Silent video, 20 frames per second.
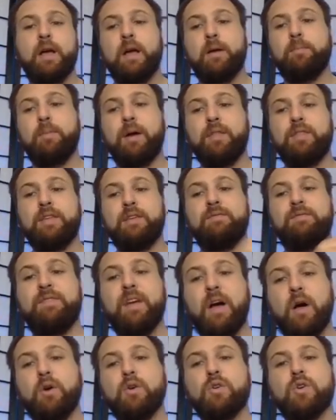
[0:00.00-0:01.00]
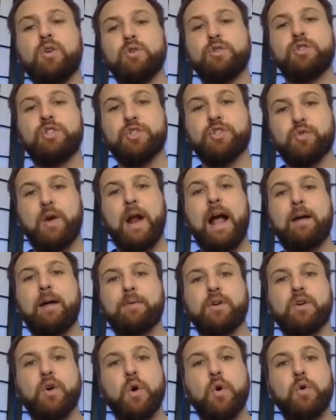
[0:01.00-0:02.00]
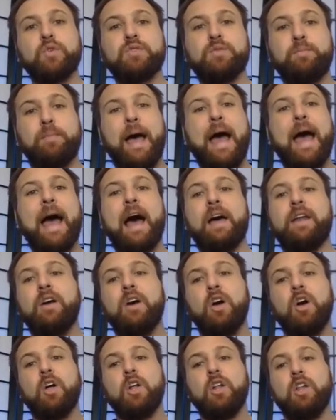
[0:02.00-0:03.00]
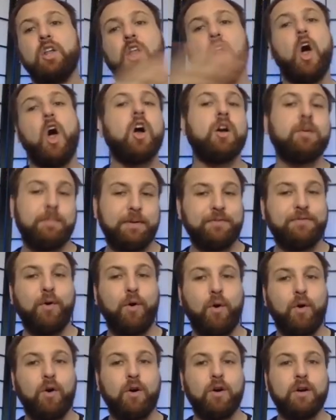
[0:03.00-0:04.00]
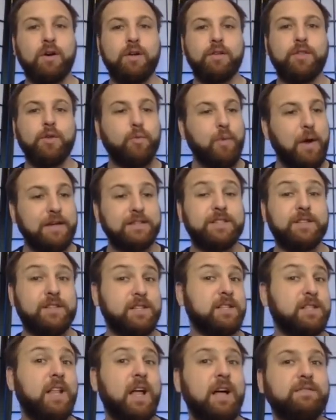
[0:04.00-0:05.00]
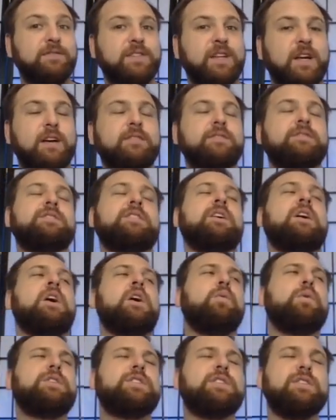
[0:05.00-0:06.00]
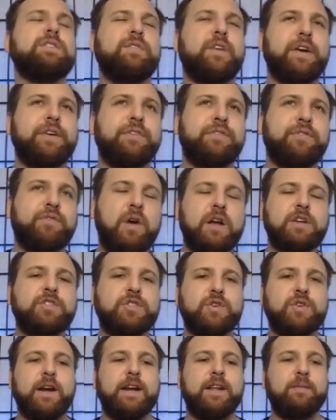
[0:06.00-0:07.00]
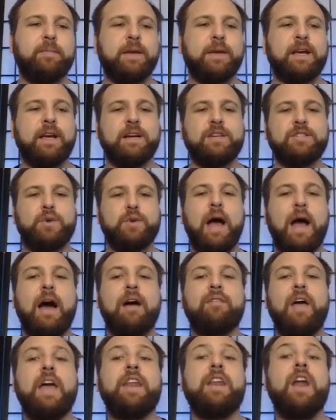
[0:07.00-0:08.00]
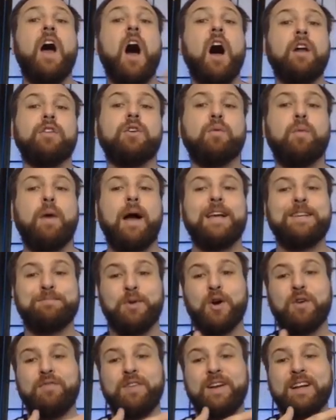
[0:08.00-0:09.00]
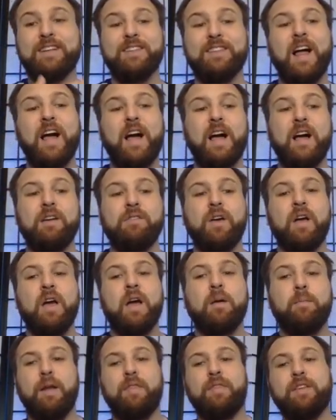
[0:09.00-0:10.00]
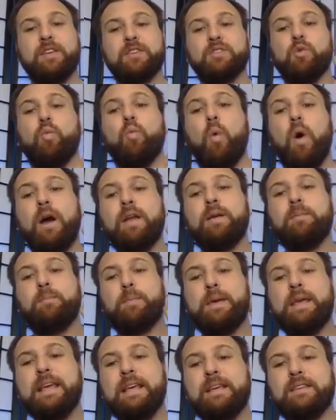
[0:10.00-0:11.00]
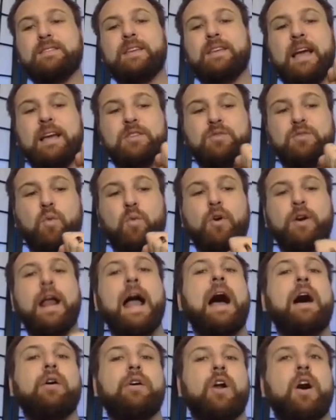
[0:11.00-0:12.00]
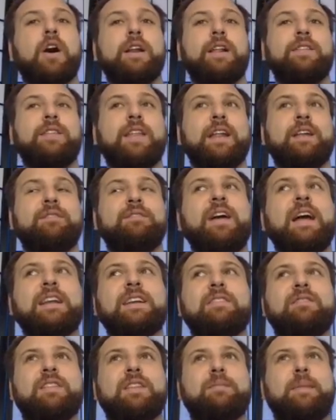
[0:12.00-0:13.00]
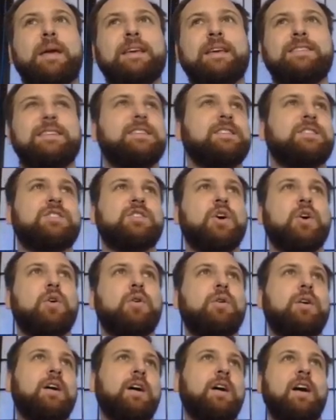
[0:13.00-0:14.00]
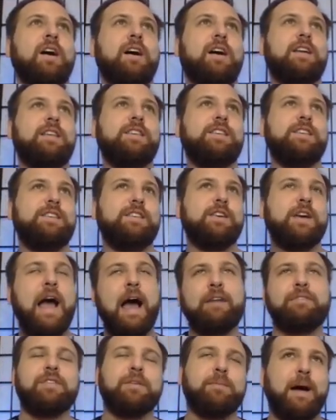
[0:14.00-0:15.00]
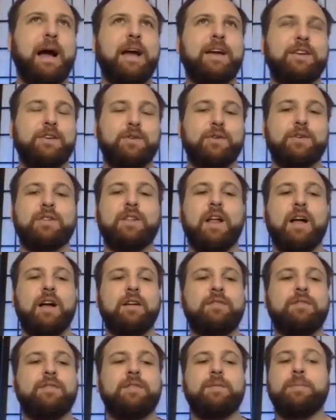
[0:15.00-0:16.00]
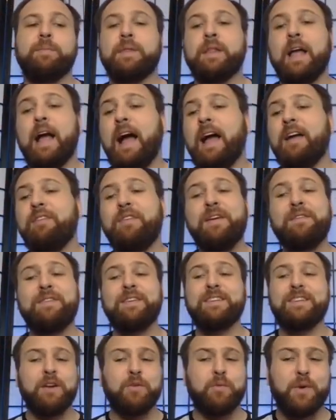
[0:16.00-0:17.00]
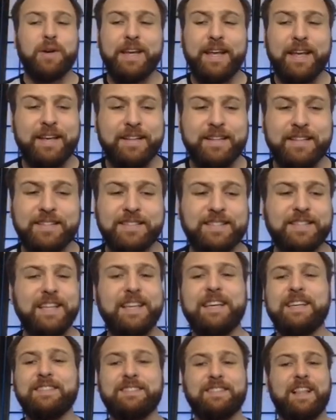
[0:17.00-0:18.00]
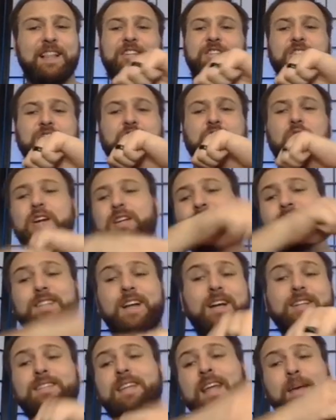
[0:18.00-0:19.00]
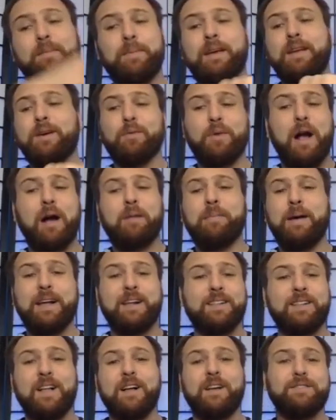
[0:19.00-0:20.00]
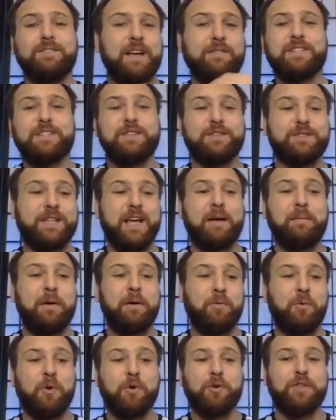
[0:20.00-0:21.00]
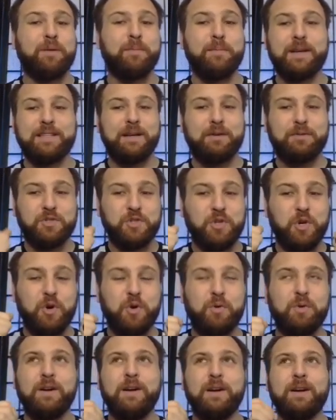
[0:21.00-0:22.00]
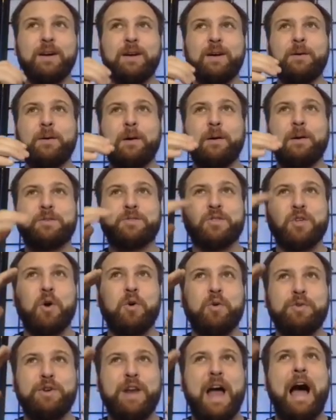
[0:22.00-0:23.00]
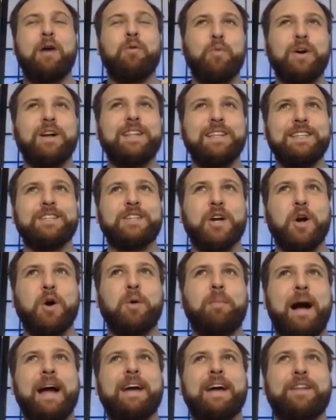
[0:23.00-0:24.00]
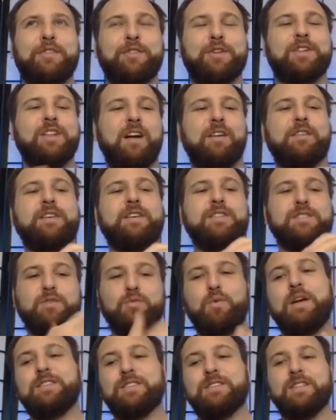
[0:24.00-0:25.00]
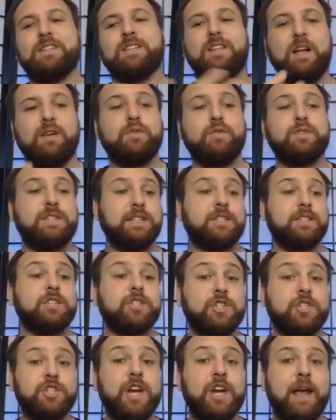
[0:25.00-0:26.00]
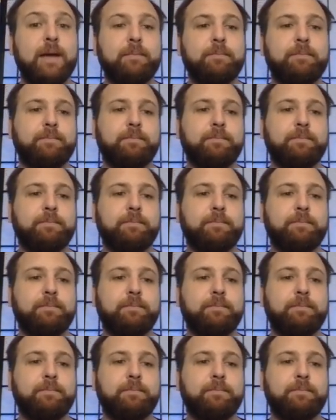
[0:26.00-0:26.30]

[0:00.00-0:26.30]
but the Velcro strap goes bad long before the rest of the glove does, which is very frustrating because you have an otherwise perfect glove, but this one piece has worn out on it that effectively makes it so you have to buy a new glove. I've even done ridiculous things like just start duct taping around my gloves every single time I wore them because I was so so not willing to go buy another glove because the rest of the glove was in good shape.